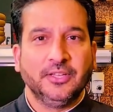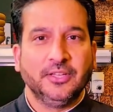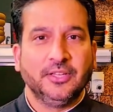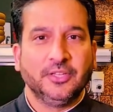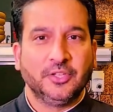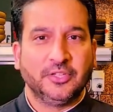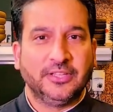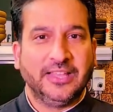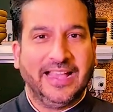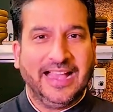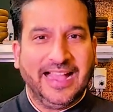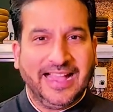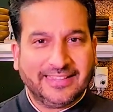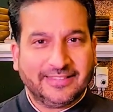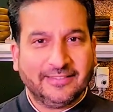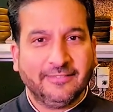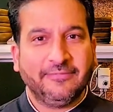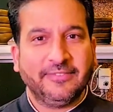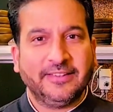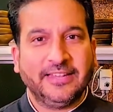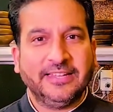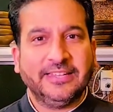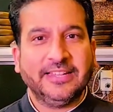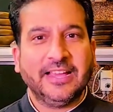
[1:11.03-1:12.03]
So the
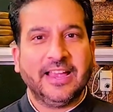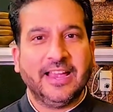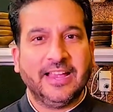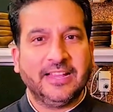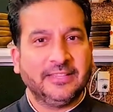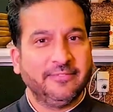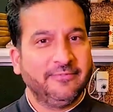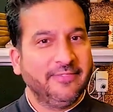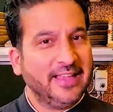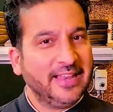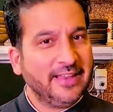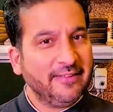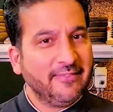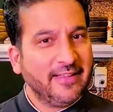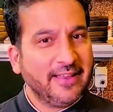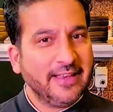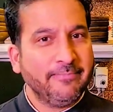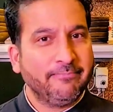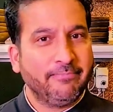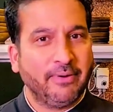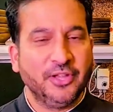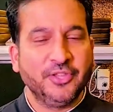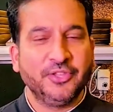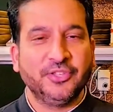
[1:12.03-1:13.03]
asafoetida is very very
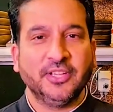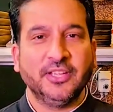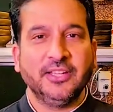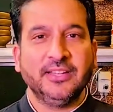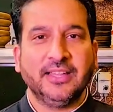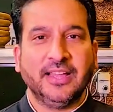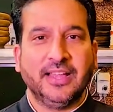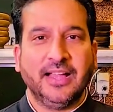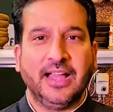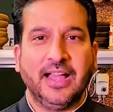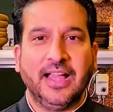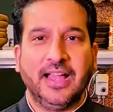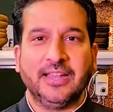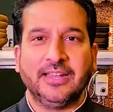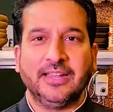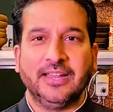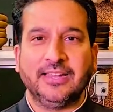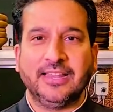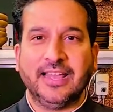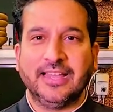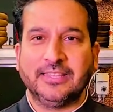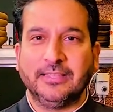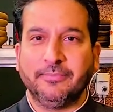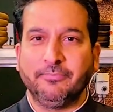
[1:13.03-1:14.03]
pungent and
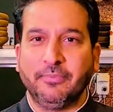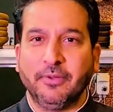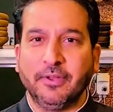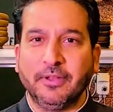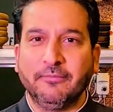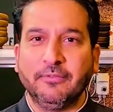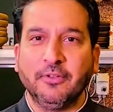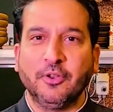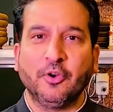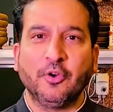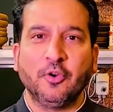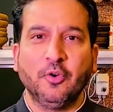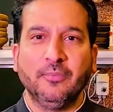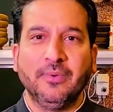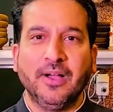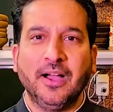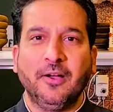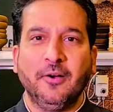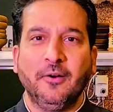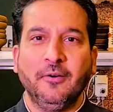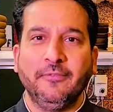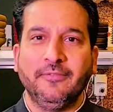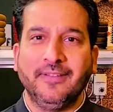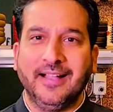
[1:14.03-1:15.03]
it has a beautiful aroma
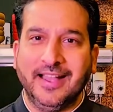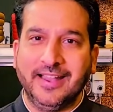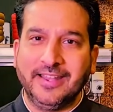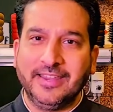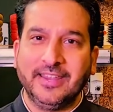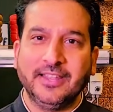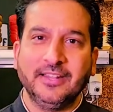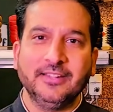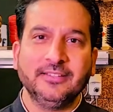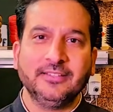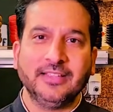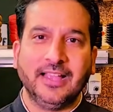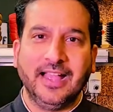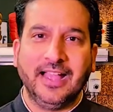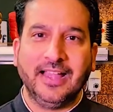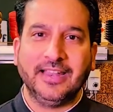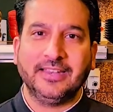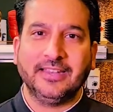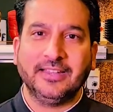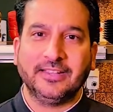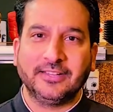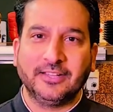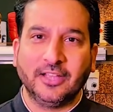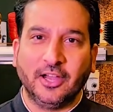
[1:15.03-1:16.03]
of onions
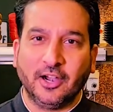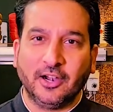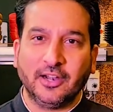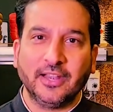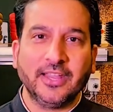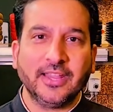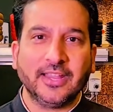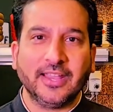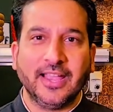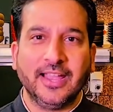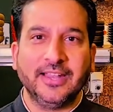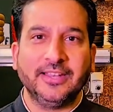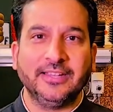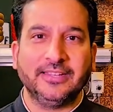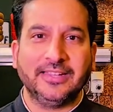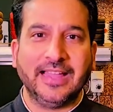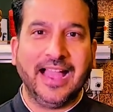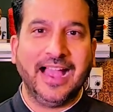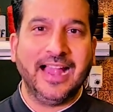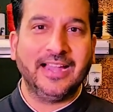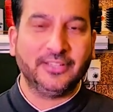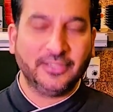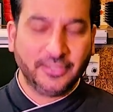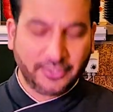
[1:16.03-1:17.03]
and garlic and it
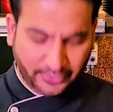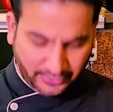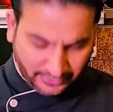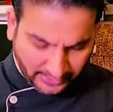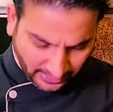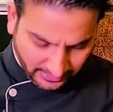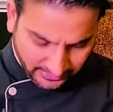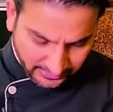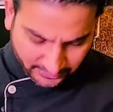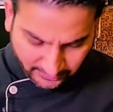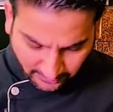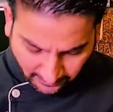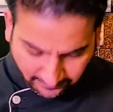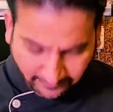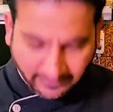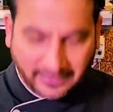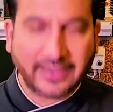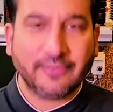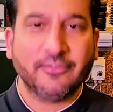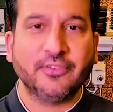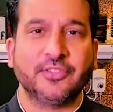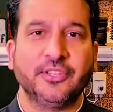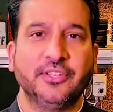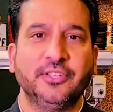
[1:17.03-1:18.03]
adds tons of
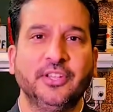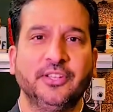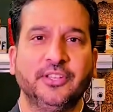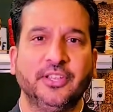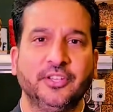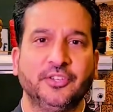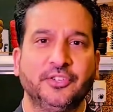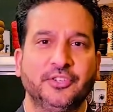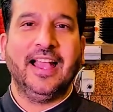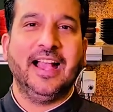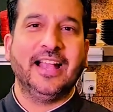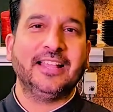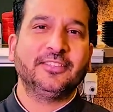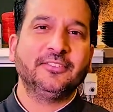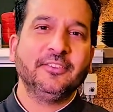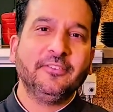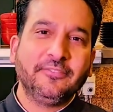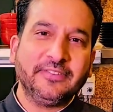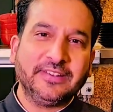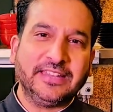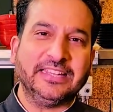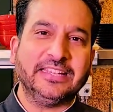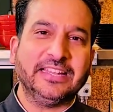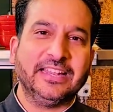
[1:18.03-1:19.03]
flavors in the dish.
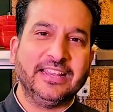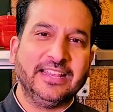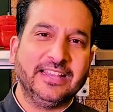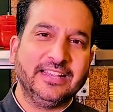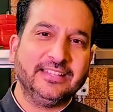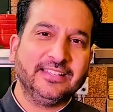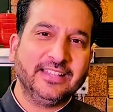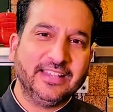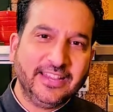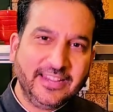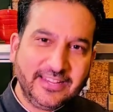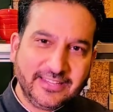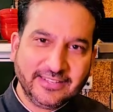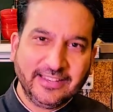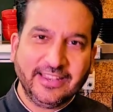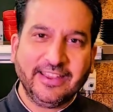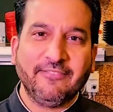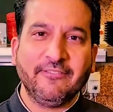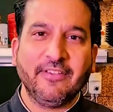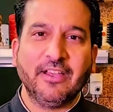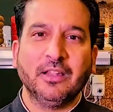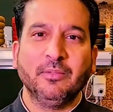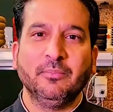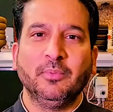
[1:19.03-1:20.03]
Asafoetida is easily
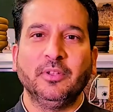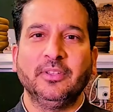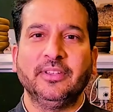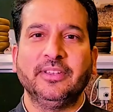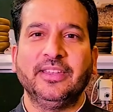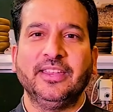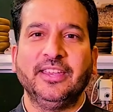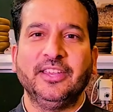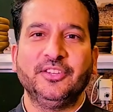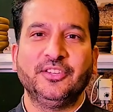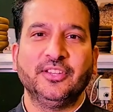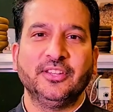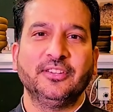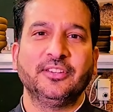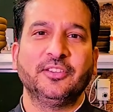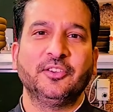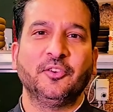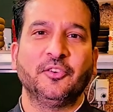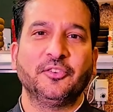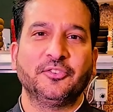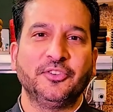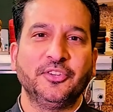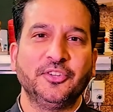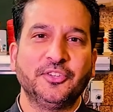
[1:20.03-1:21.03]
available in Asian
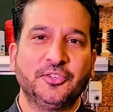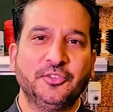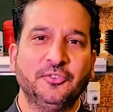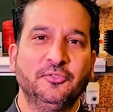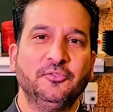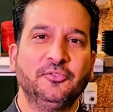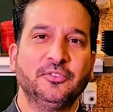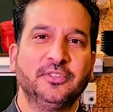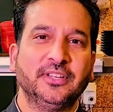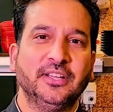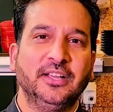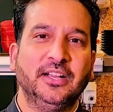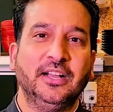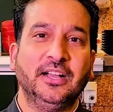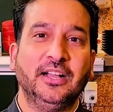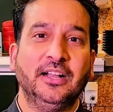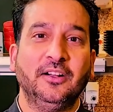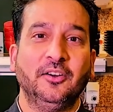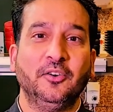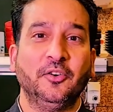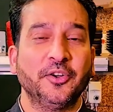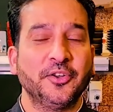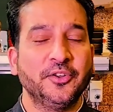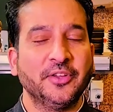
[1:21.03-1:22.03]
grocery stores
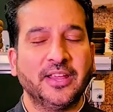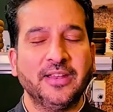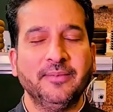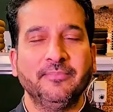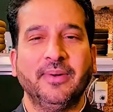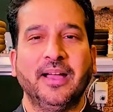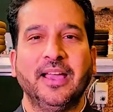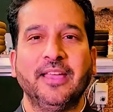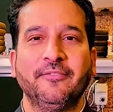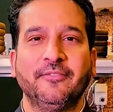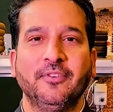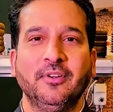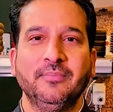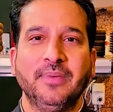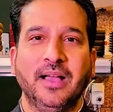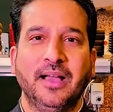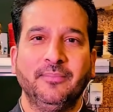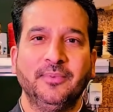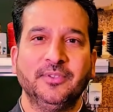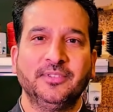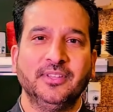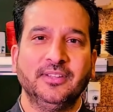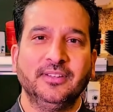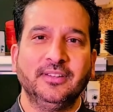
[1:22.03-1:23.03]
uh, or you can buy from
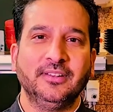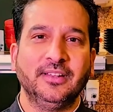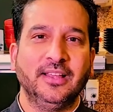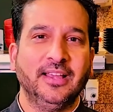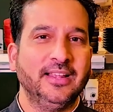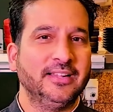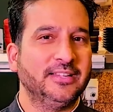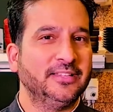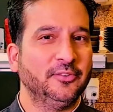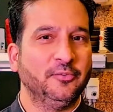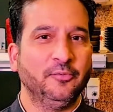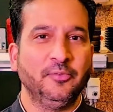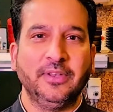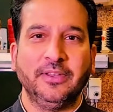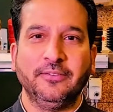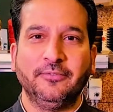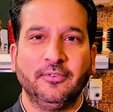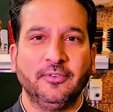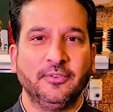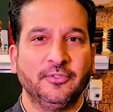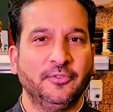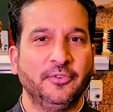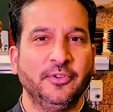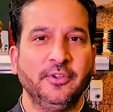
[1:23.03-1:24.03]
Amazon. It's only
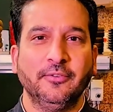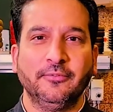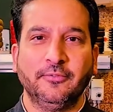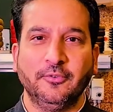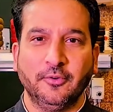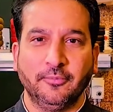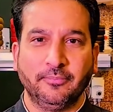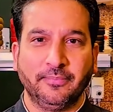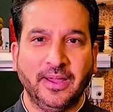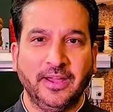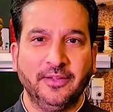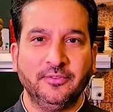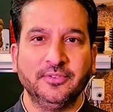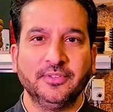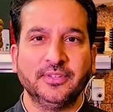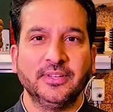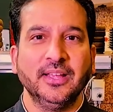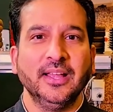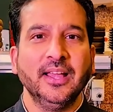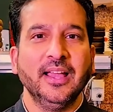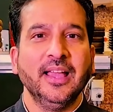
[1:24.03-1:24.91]
for three or four pounds.